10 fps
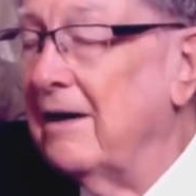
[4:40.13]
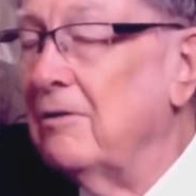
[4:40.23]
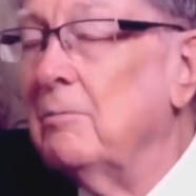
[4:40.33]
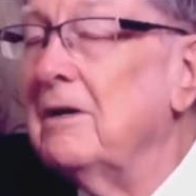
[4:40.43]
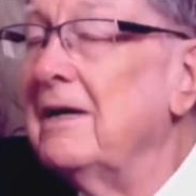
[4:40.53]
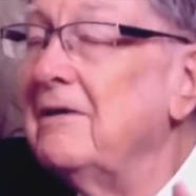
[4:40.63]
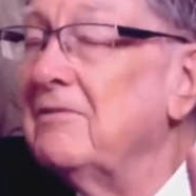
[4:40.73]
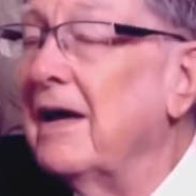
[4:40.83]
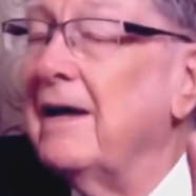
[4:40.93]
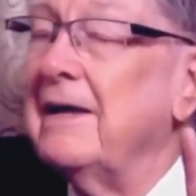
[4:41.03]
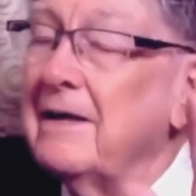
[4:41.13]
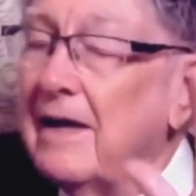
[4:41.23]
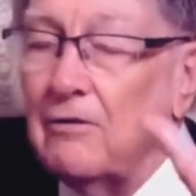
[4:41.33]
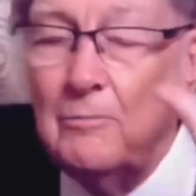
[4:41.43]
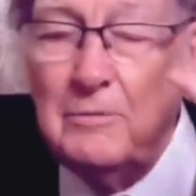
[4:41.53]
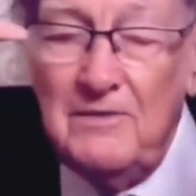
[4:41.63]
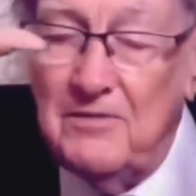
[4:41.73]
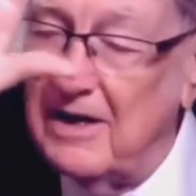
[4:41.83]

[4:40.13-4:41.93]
I don't believe that, and I don't believe